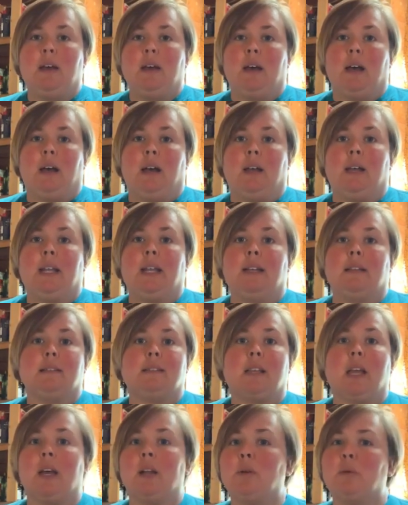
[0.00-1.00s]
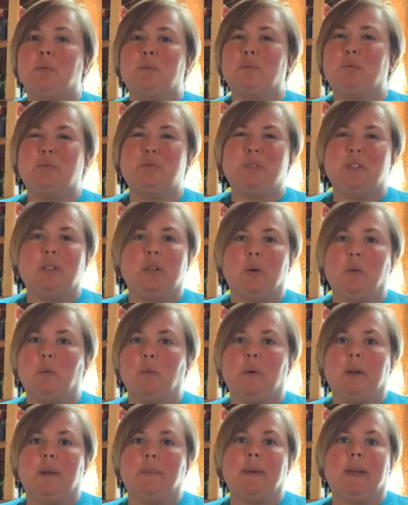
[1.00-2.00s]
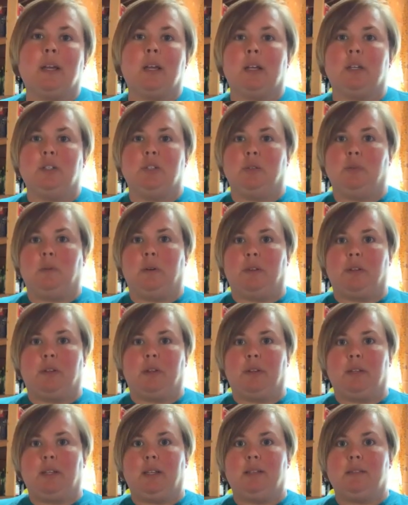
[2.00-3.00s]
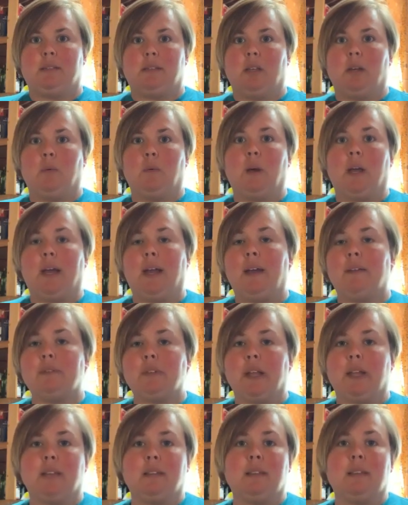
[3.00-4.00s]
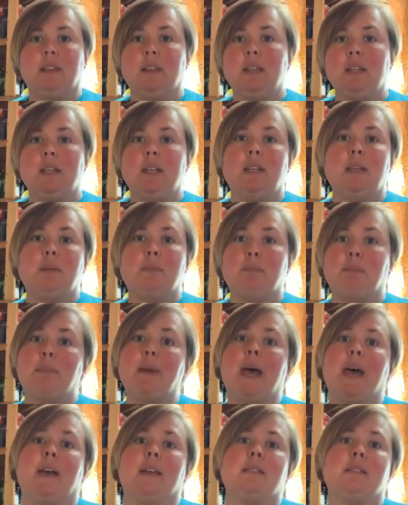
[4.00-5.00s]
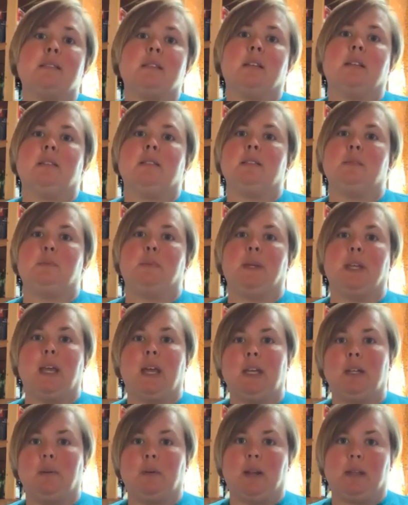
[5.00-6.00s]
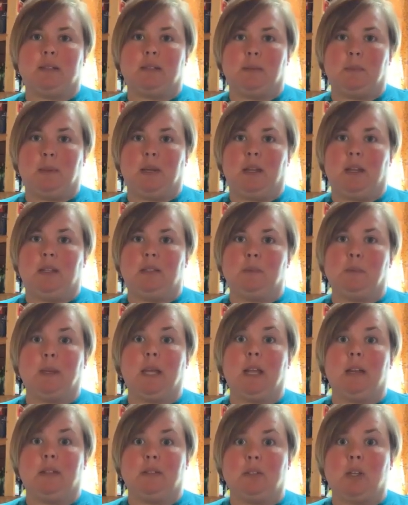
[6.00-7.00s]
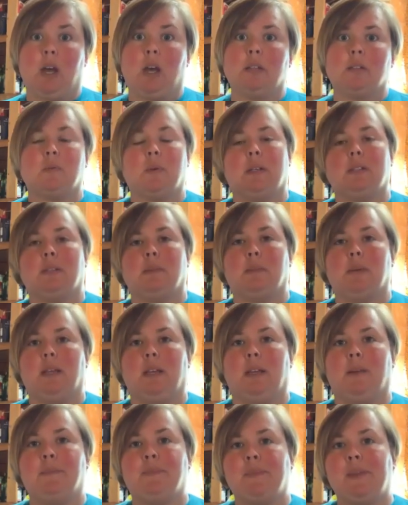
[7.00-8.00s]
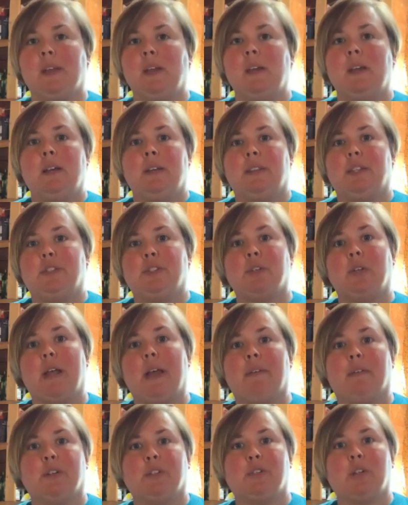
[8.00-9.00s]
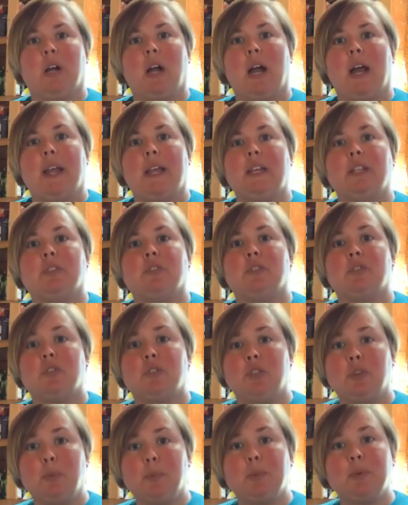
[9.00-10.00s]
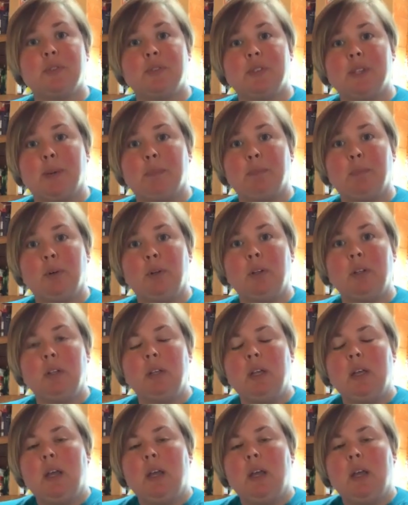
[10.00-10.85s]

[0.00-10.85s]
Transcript: And it's kind of, what am I going to do with all these? Well, I have like the best spaghetti sauce recipe that you'll ever try. It's super simple.